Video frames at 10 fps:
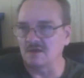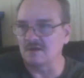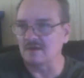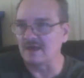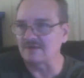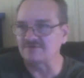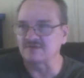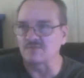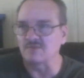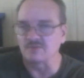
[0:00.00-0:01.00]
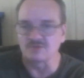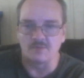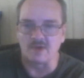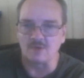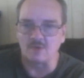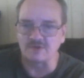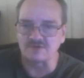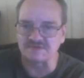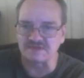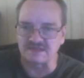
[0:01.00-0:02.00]
actually get people to buy what you're
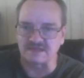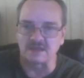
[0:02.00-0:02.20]
selling.